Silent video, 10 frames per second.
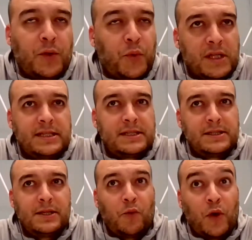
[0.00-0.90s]
it
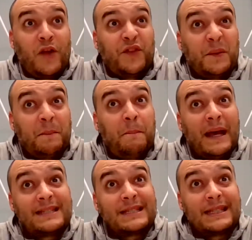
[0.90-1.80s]
was one of the
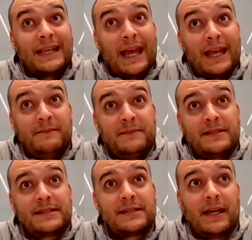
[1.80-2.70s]
best
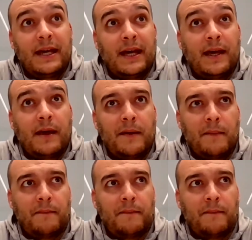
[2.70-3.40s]
games I